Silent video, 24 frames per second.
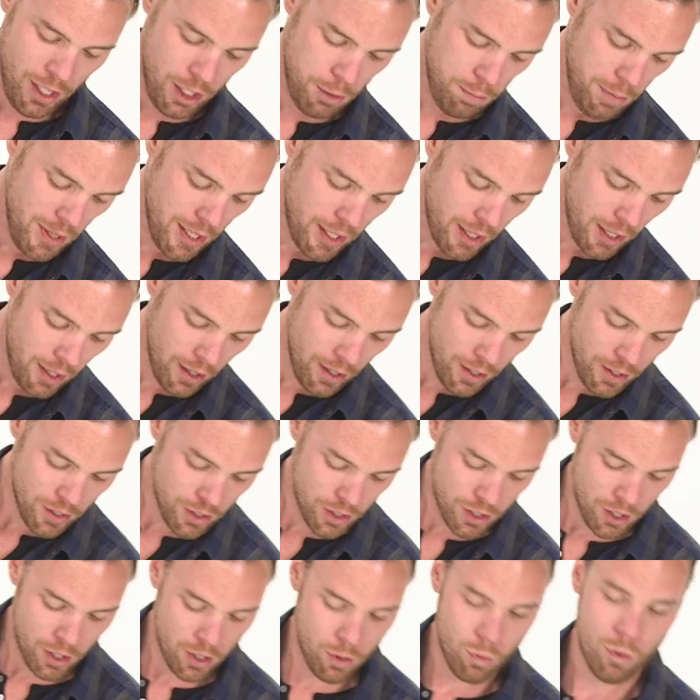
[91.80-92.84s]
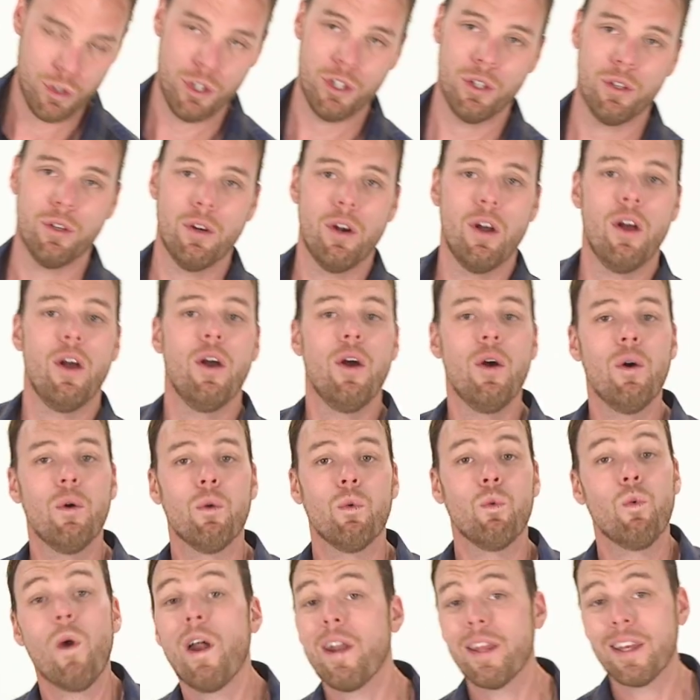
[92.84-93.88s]
is because when you're
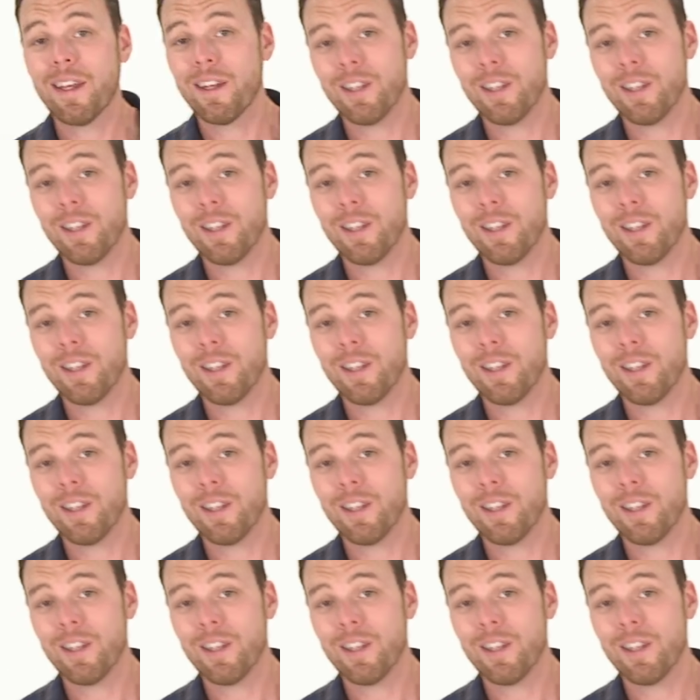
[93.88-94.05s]
running